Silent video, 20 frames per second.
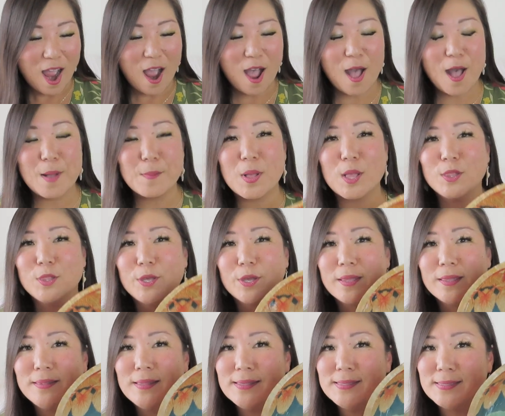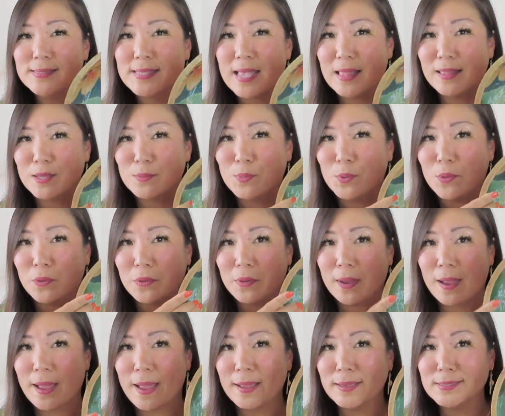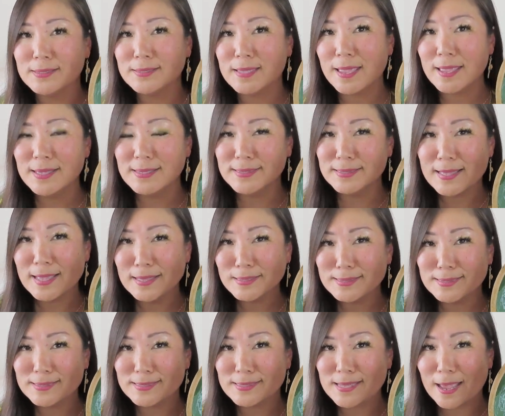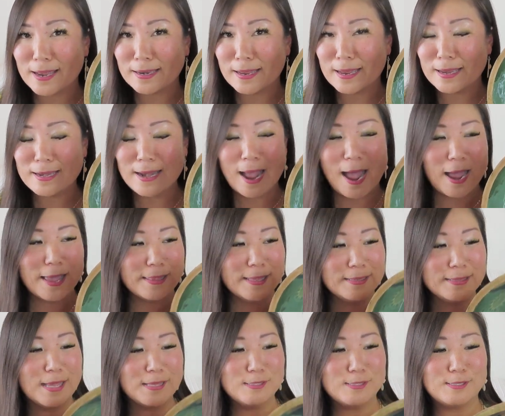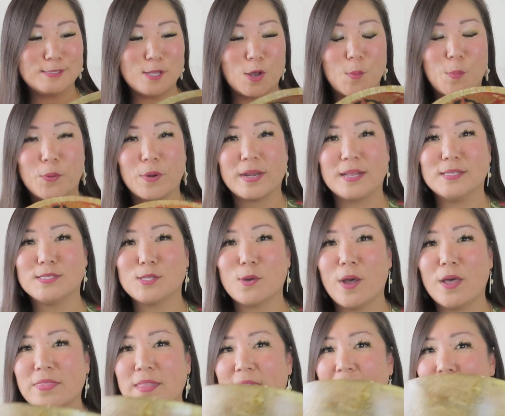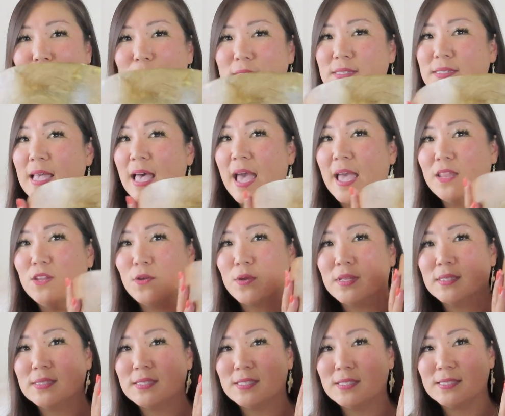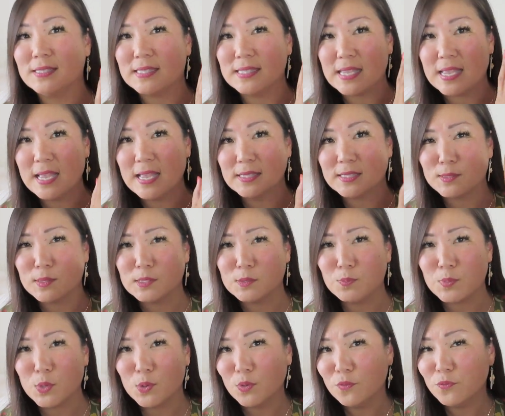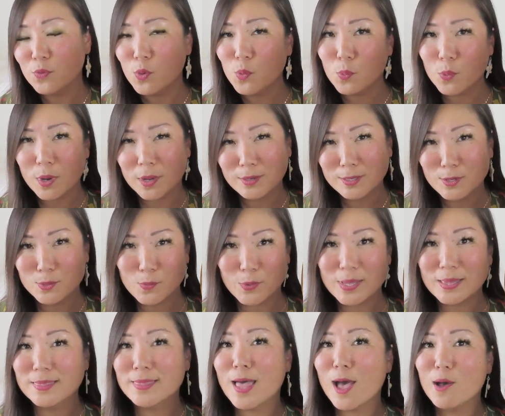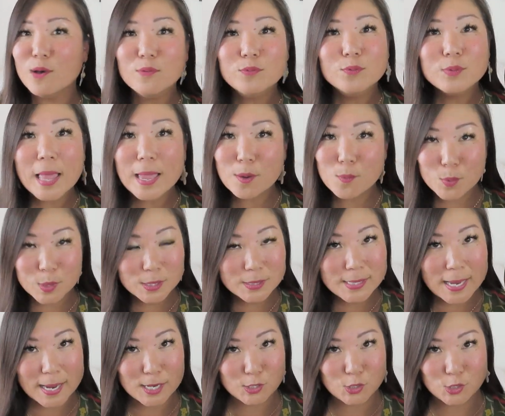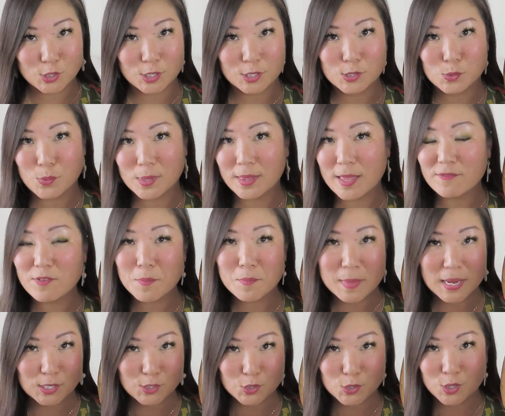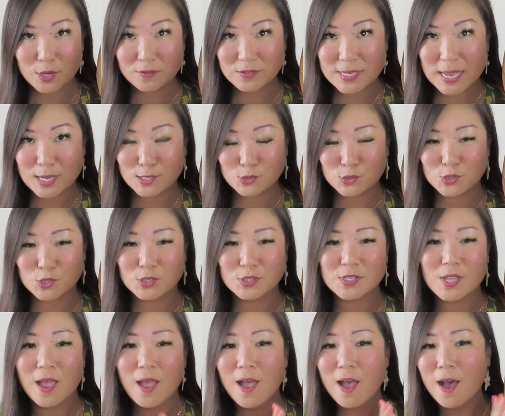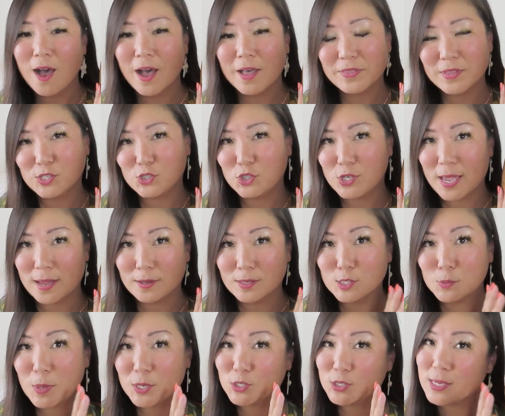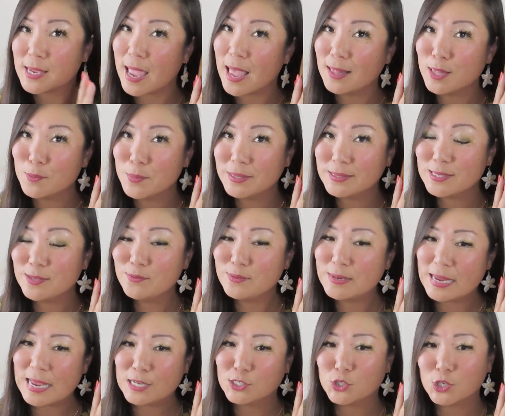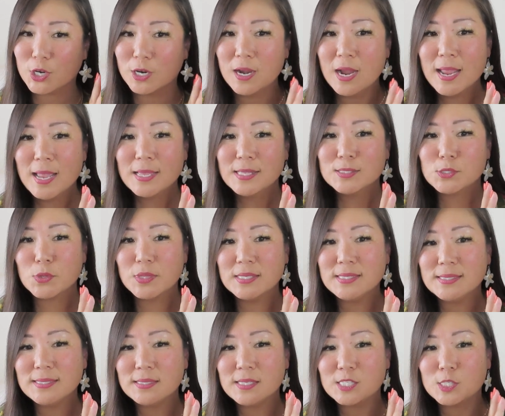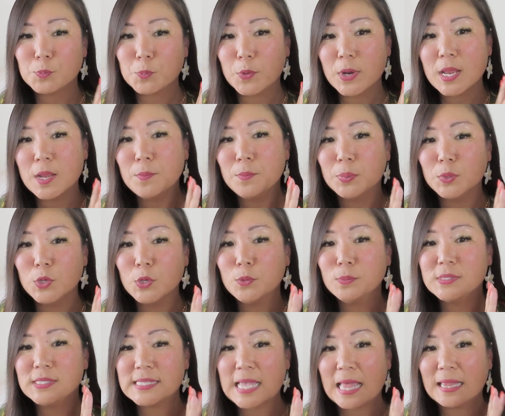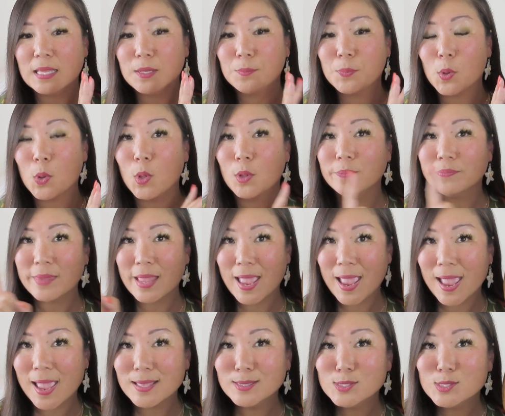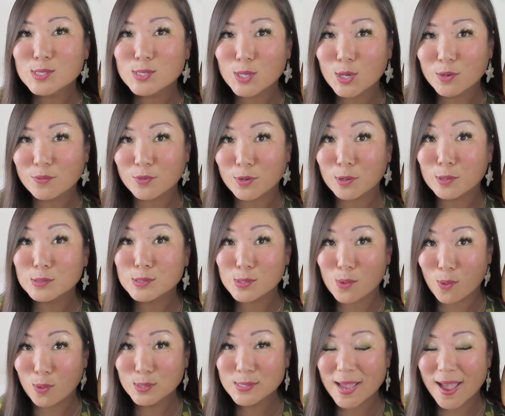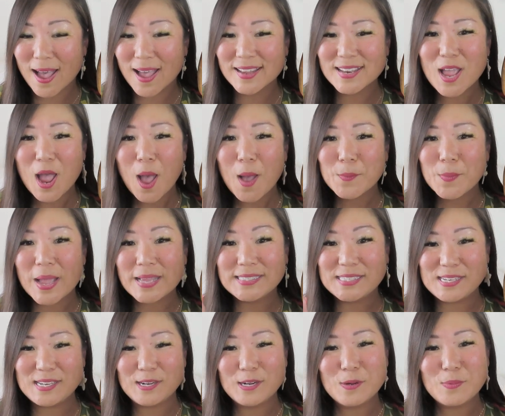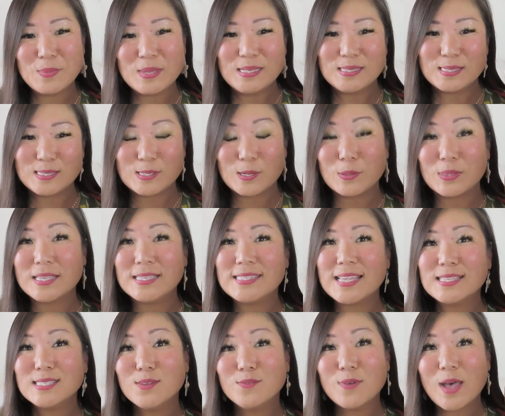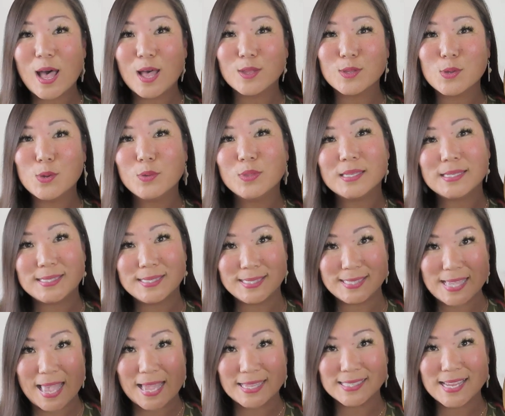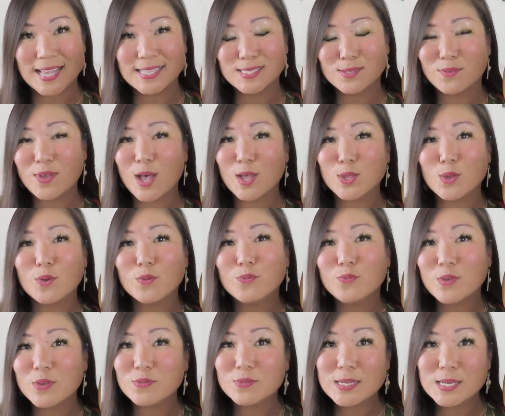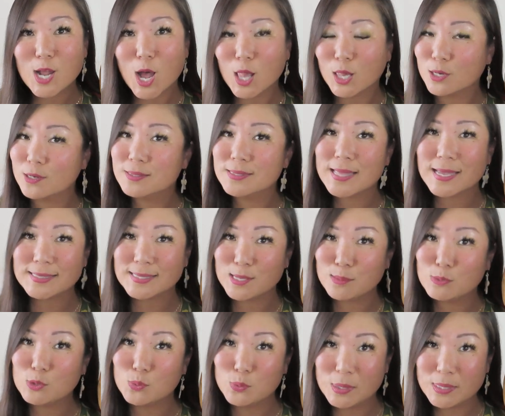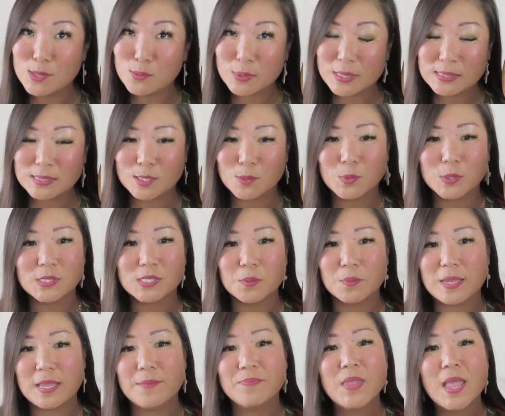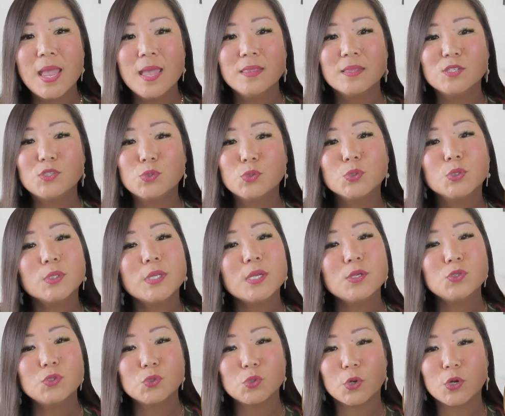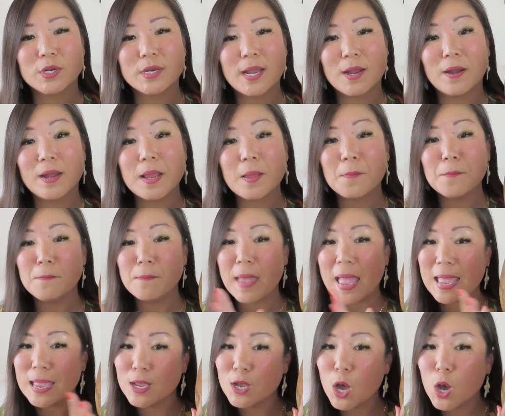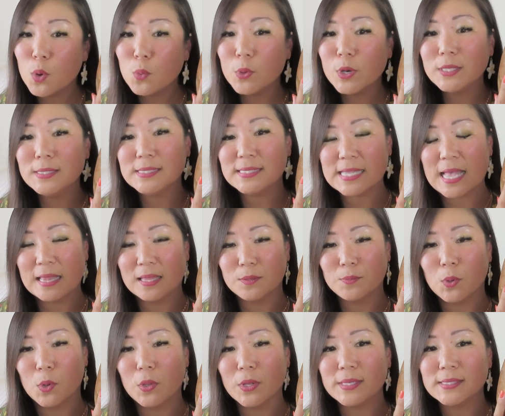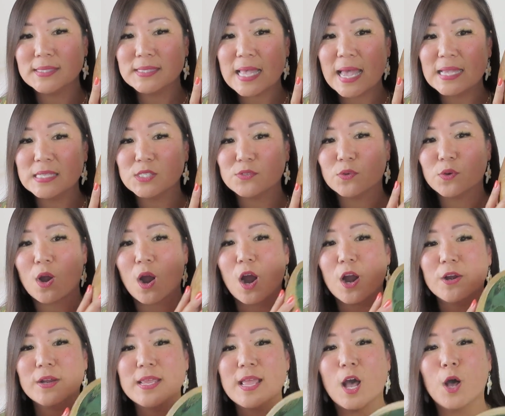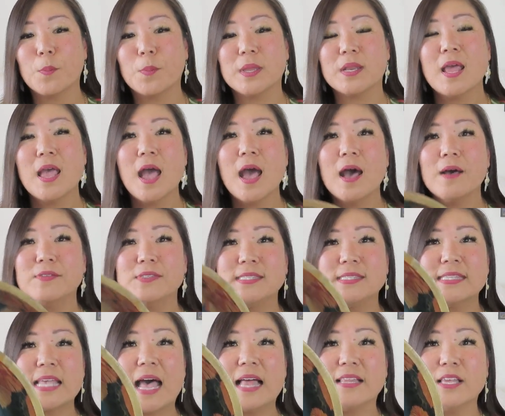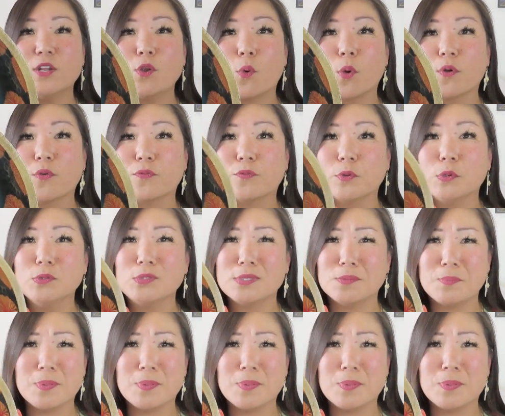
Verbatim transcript: Um, look at this salad bowl, you guys. Isn't that stunning? I think that's so pretty. So on the outside, you can just see it's this beautiful wood. We love like wood textures. We love a mixture of textures on this channel, especially elements of nature. So this is the Spring Bloom Salad Bowl and servers, hold on, by Tiramisu. This has a value, this set has a value of $50. That seems really reasonable to me. This truly extraordinary mango wood salad bowl is sized for a hearty helping of salad or fruits.